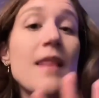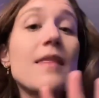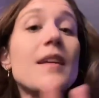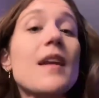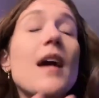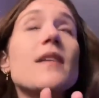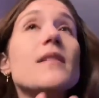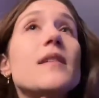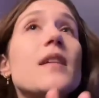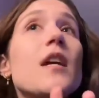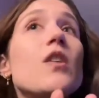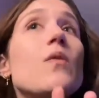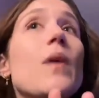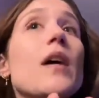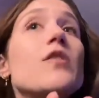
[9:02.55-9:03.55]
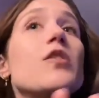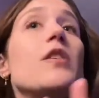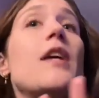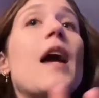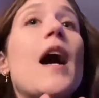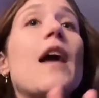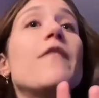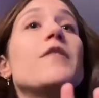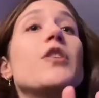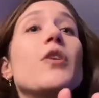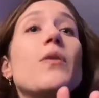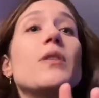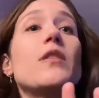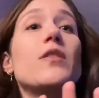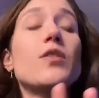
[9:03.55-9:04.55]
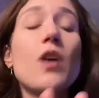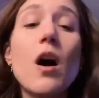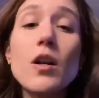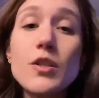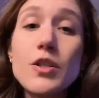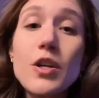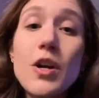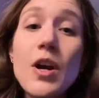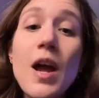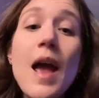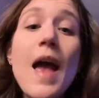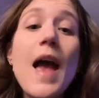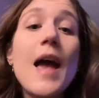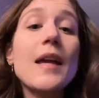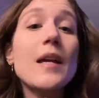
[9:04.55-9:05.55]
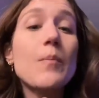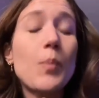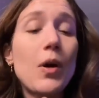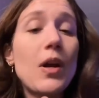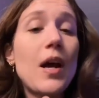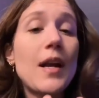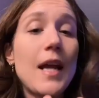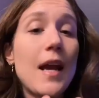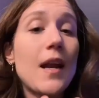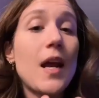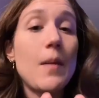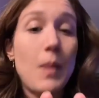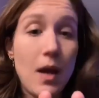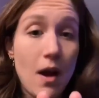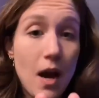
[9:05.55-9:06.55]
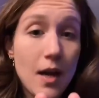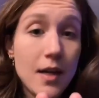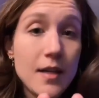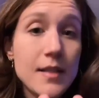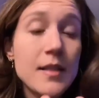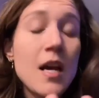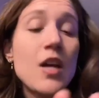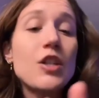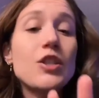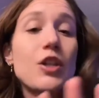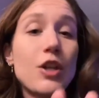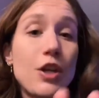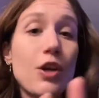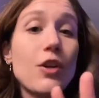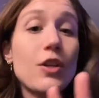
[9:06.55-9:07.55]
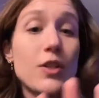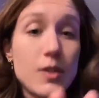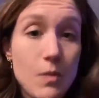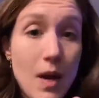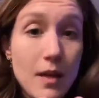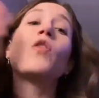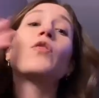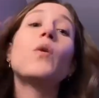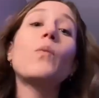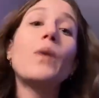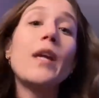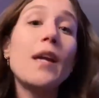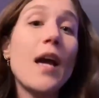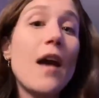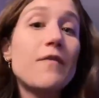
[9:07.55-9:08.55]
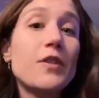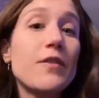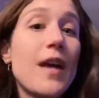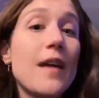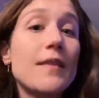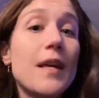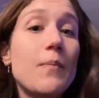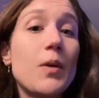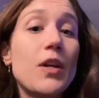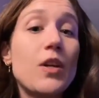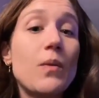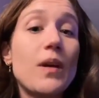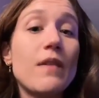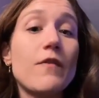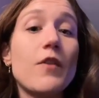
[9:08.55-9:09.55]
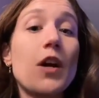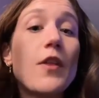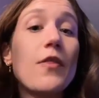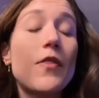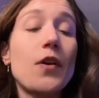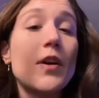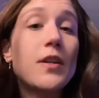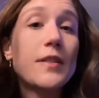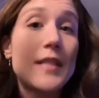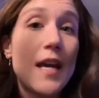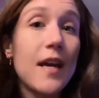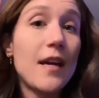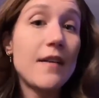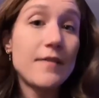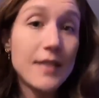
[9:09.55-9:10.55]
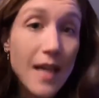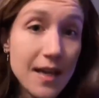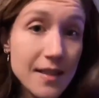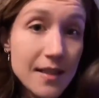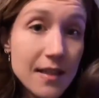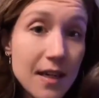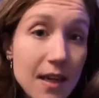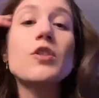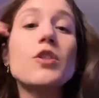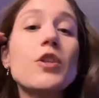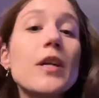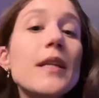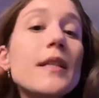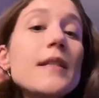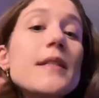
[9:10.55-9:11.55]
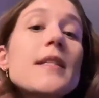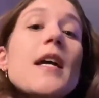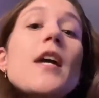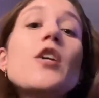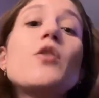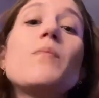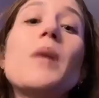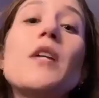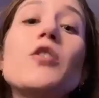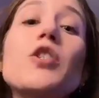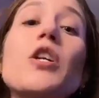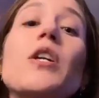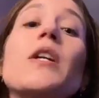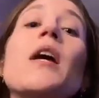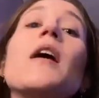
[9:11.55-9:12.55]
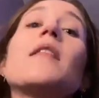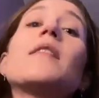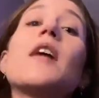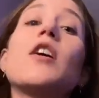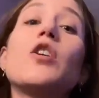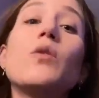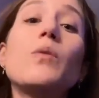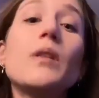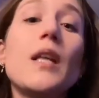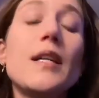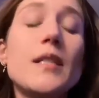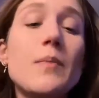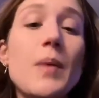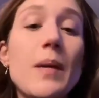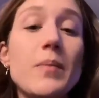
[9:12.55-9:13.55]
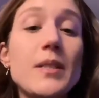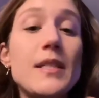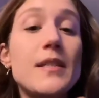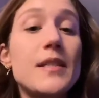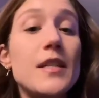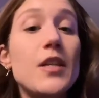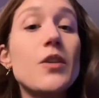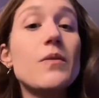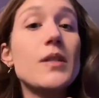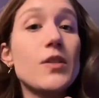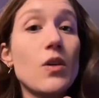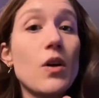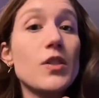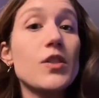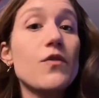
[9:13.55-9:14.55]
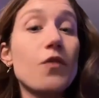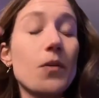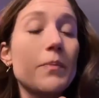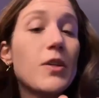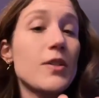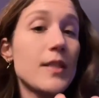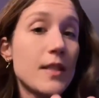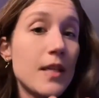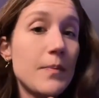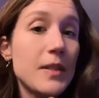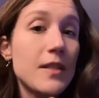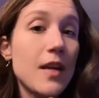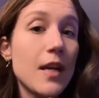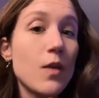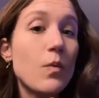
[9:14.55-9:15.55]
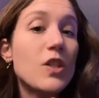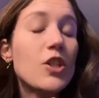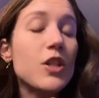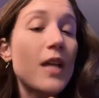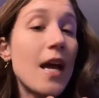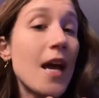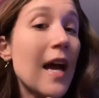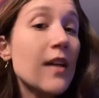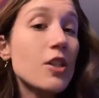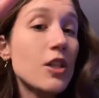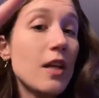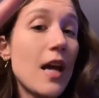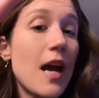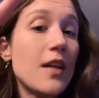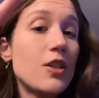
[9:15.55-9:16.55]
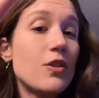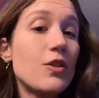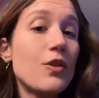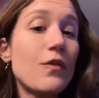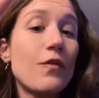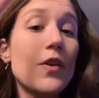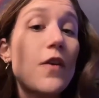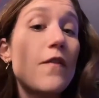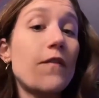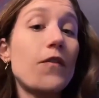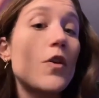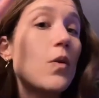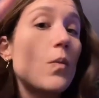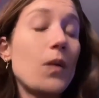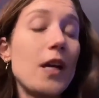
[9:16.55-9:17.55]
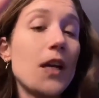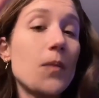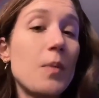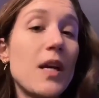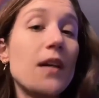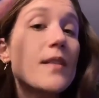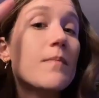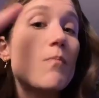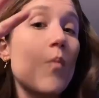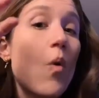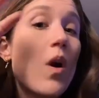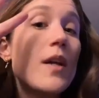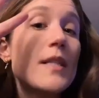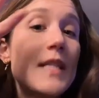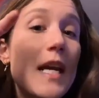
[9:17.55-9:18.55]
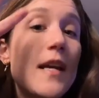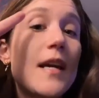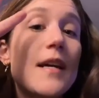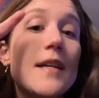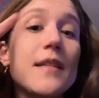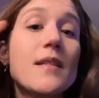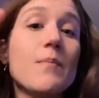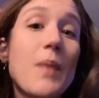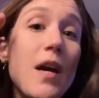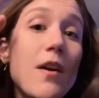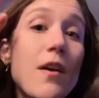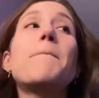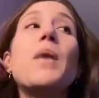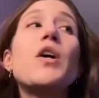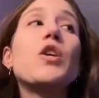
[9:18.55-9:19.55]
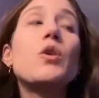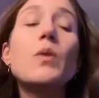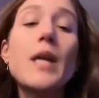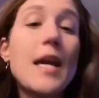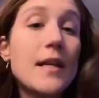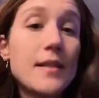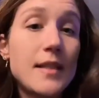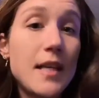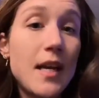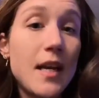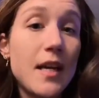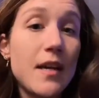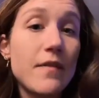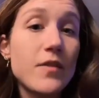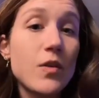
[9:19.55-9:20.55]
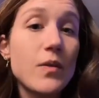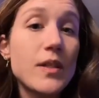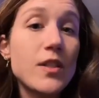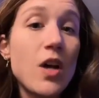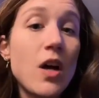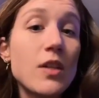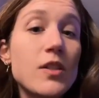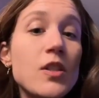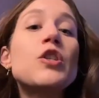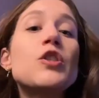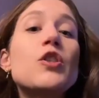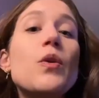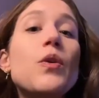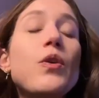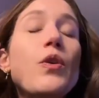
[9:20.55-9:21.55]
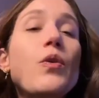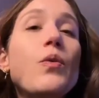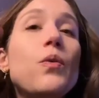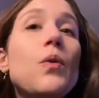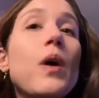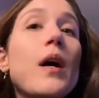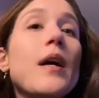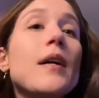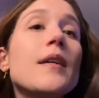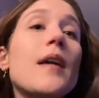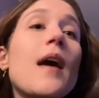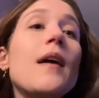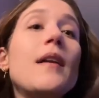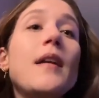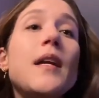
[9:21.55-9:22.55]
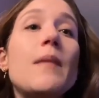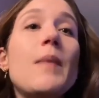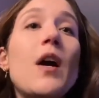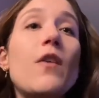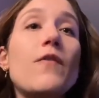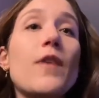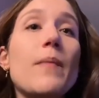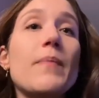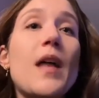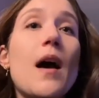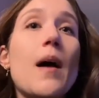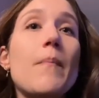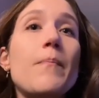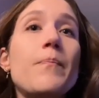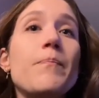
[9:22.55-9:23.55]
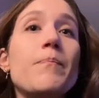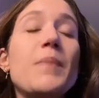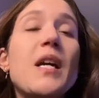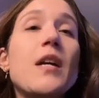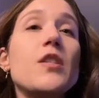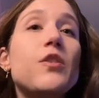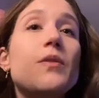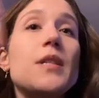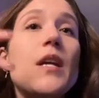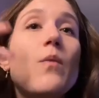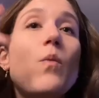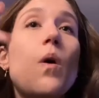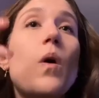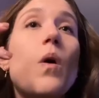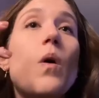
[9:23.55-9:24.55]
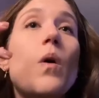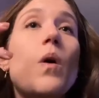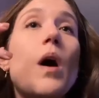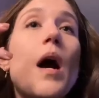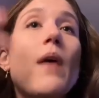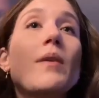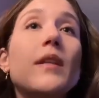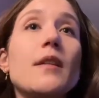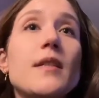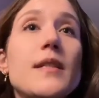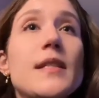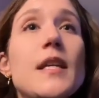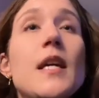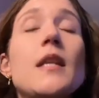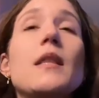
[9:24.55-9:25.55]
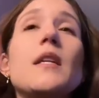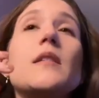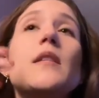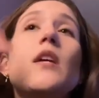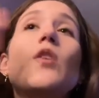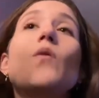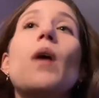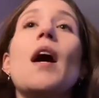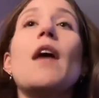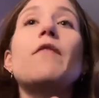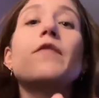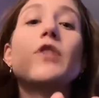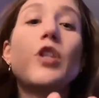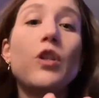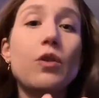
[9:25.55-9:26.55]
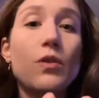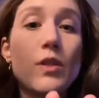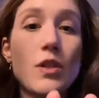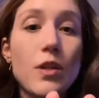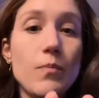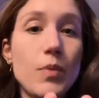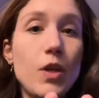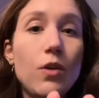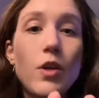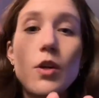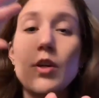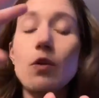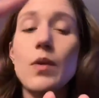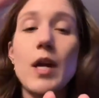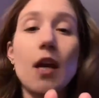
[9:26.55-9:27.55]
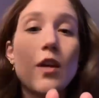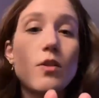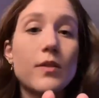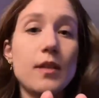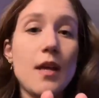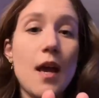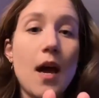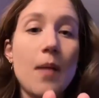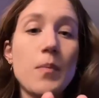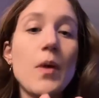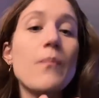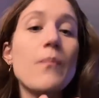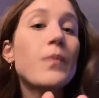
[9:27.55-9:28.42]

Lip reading: The next day, you actually have to go to the doctor and get put on antibiotics to cure the swelling. The week after that, they bring you in for a third day of testing. During this day, you mention that you would like to be able to see your results from your sleep study, which they actually had you do for a full week because more data is better. But you can't see any of the results. So you get an email from them because you say, well, I would like to see it. They say you have to use the computer. You can't use the app.